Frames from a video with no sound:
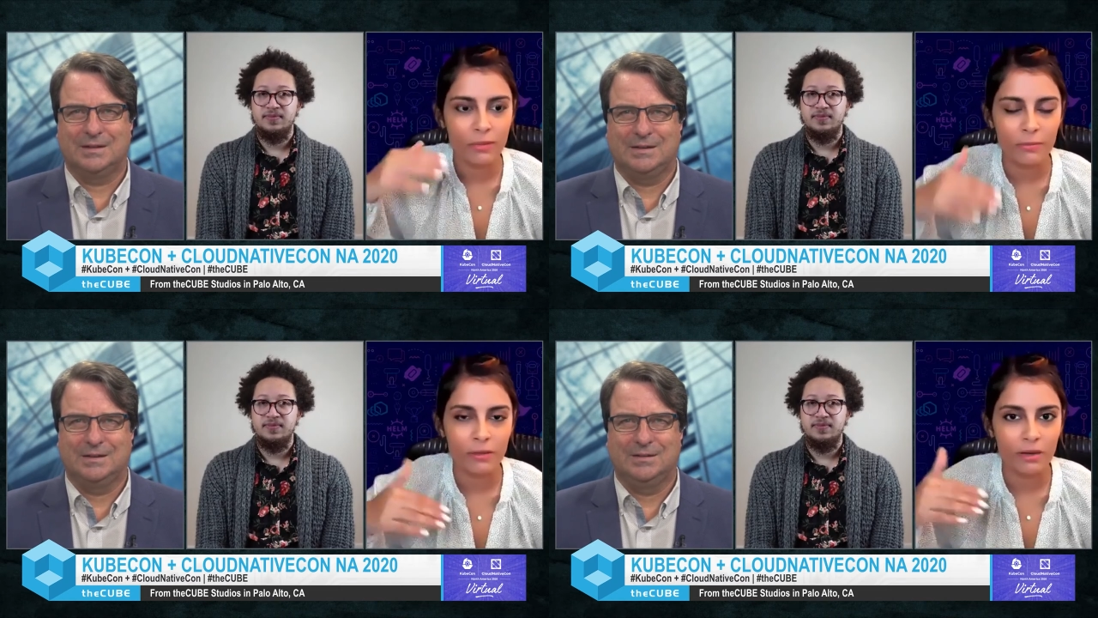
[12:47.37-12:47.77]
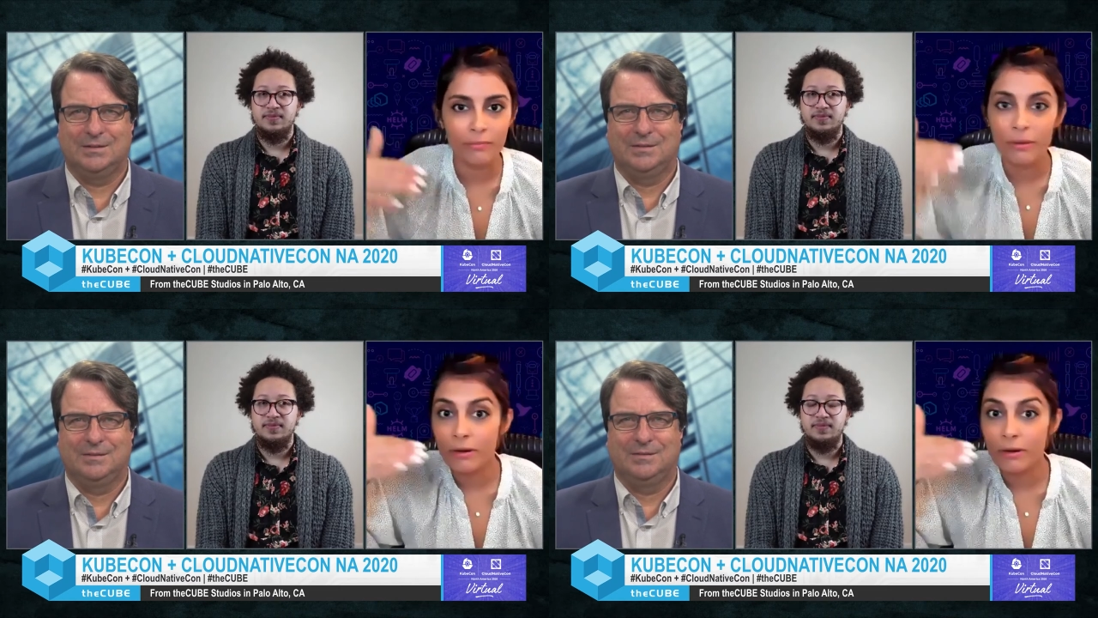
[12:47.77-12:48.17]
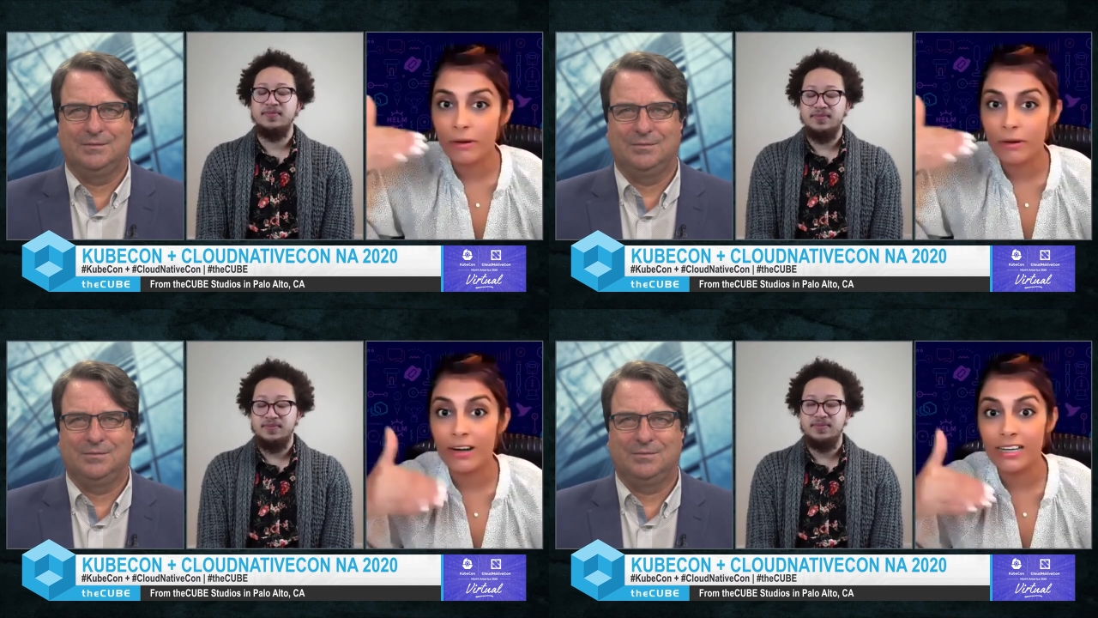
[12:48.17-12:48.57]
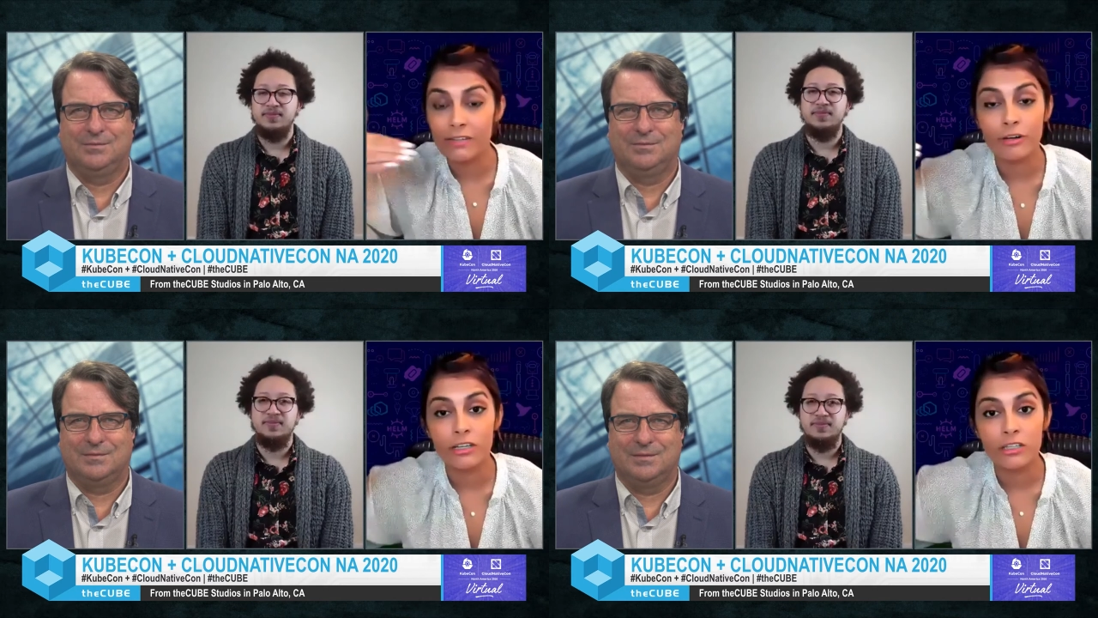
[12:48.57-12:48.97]
Speaker 1: people, people are at
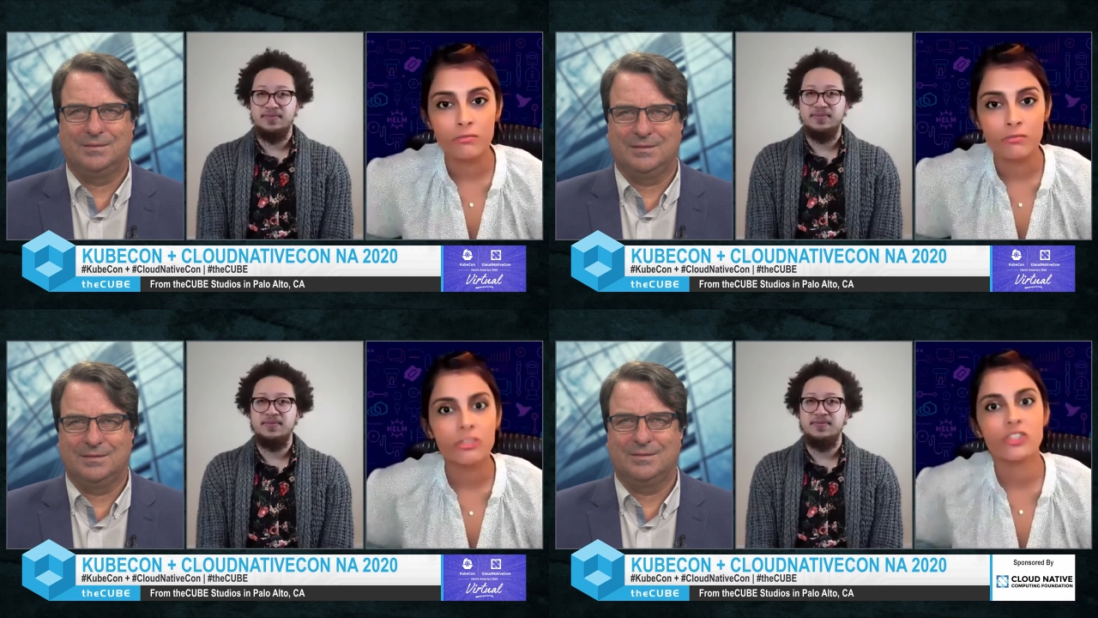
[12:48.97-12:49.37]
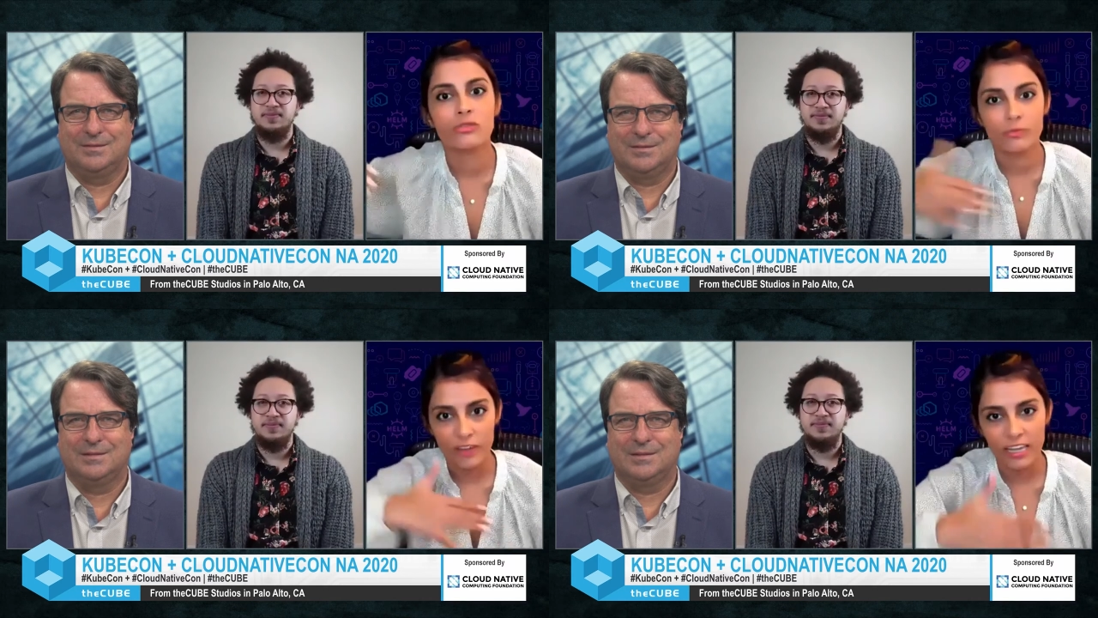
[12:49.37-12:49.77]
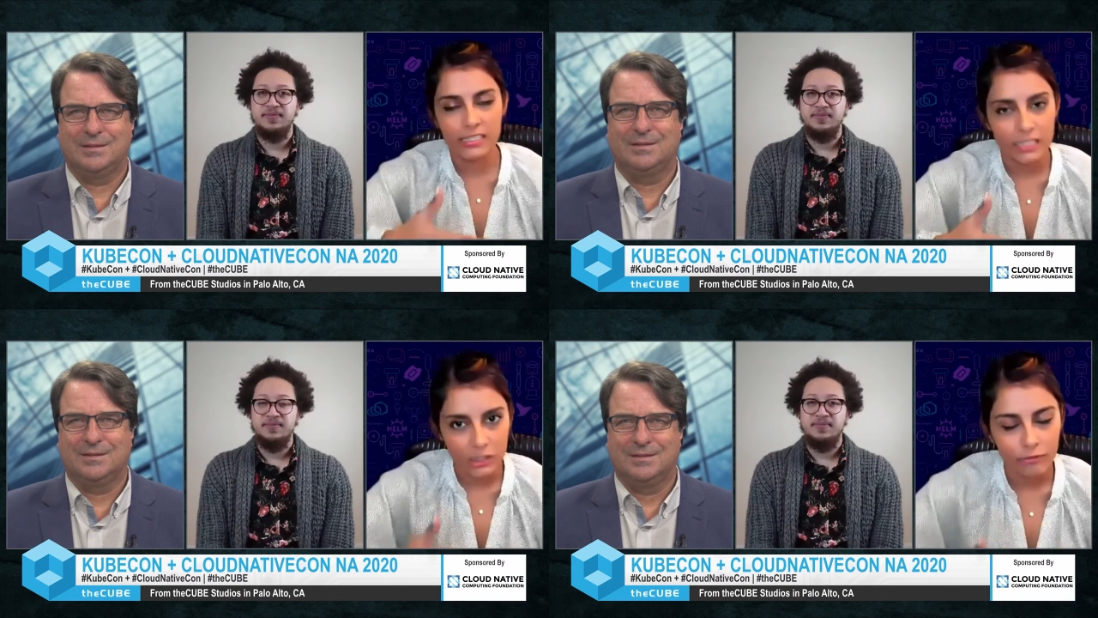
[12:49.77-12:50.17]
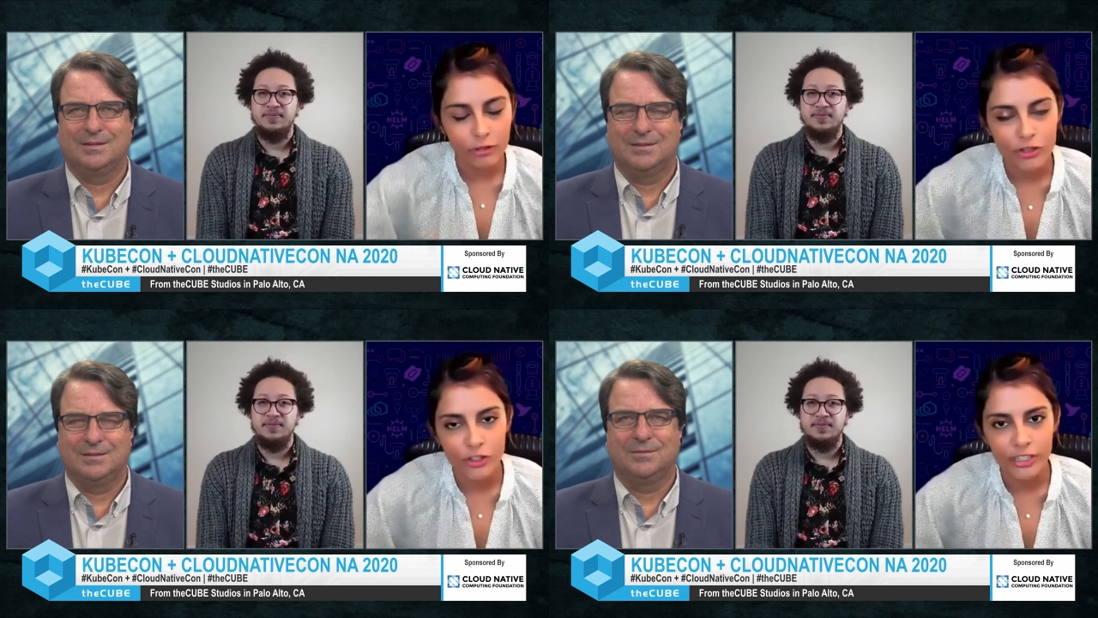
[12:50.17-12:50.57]
different phases of the
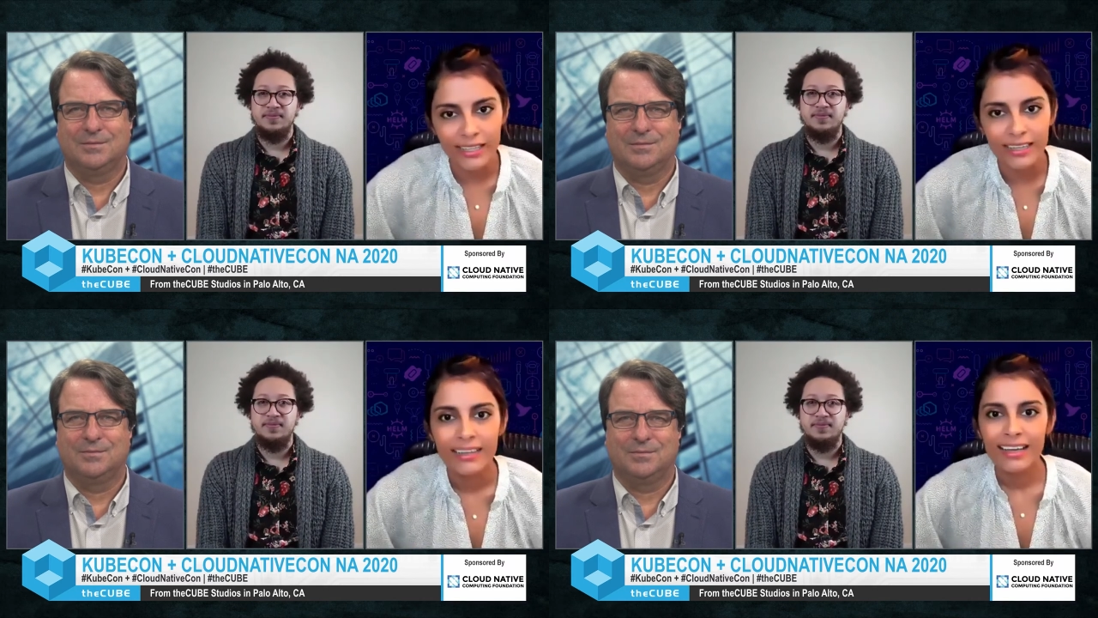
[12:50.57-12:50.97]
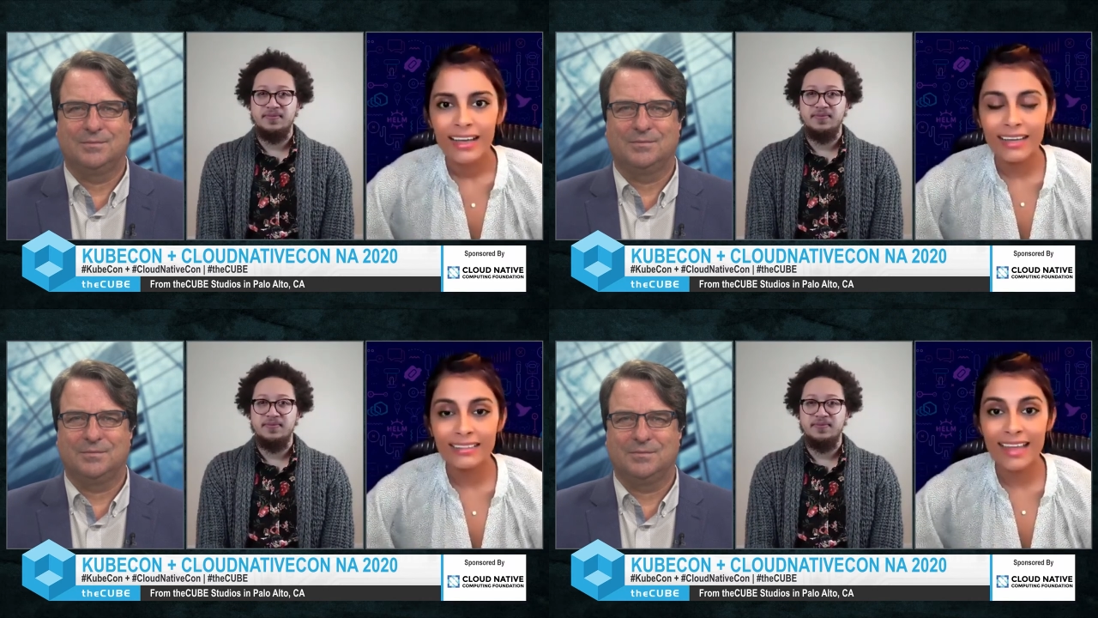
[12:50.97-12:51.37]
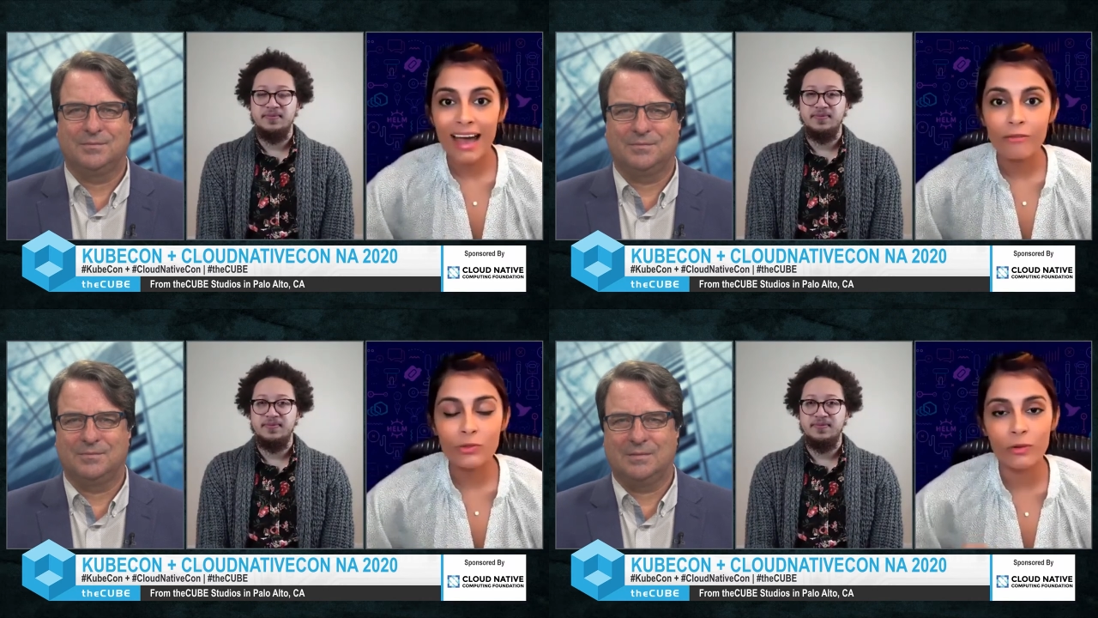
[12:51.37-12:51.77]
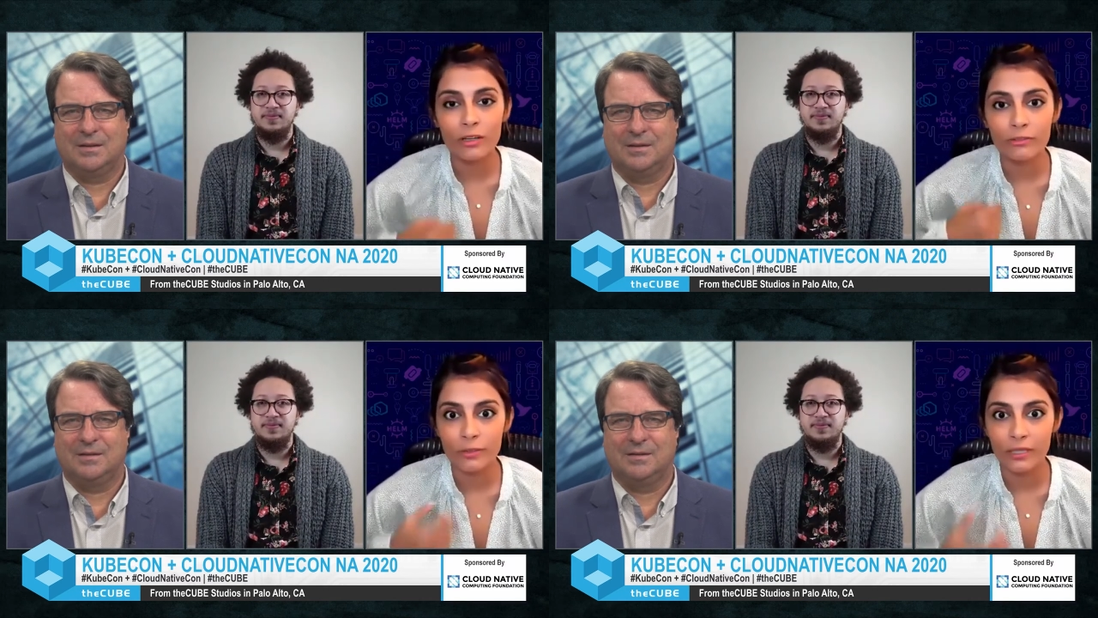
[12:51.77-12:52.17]
journey. And that was one of
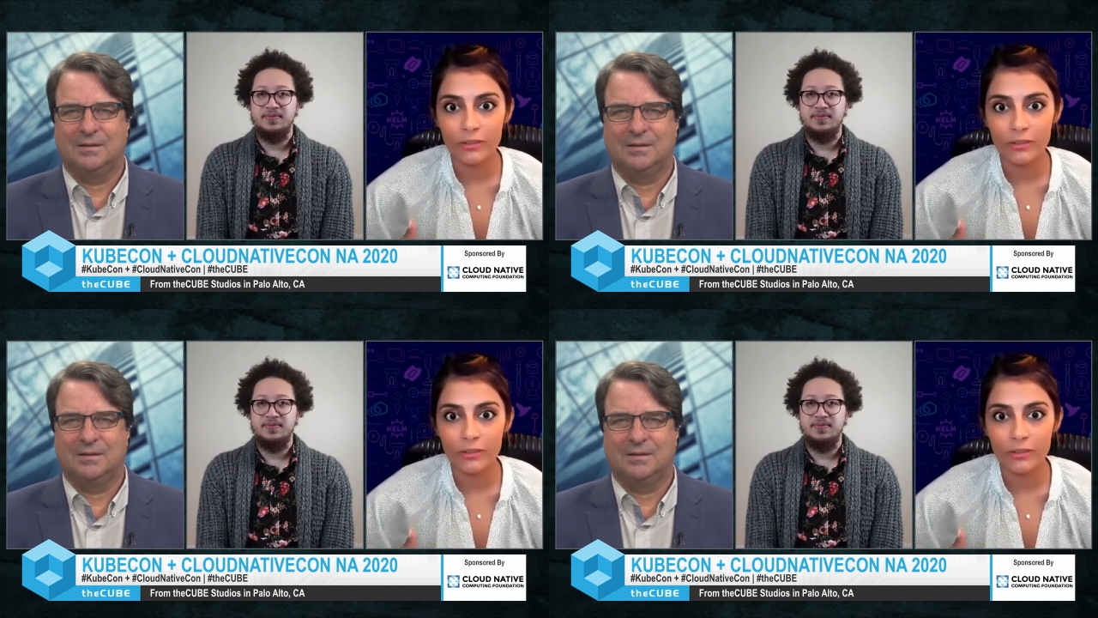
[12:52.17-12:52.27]
the big